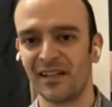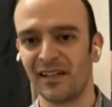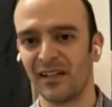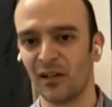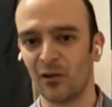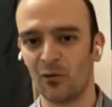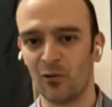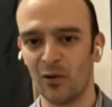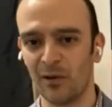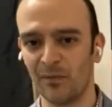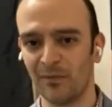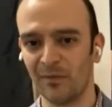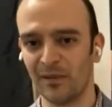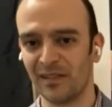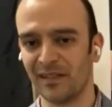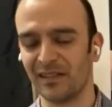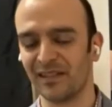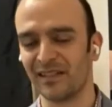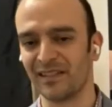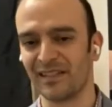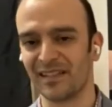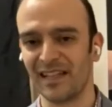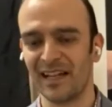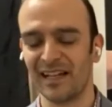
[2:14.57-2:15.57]
equipment to
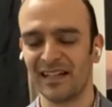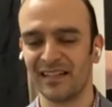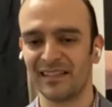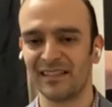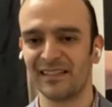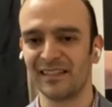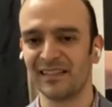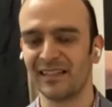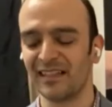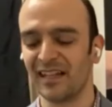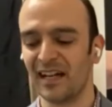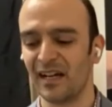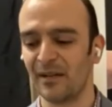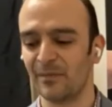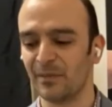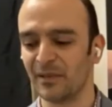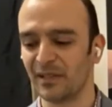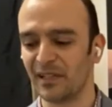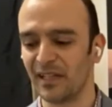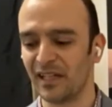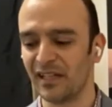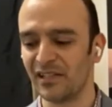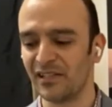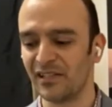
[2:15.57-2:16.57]
exactly the
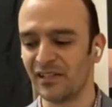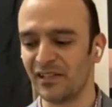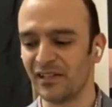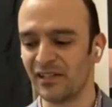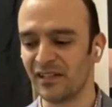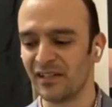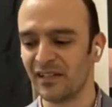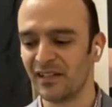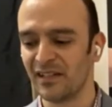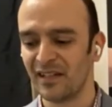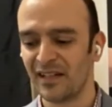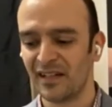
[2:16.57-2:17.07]
application.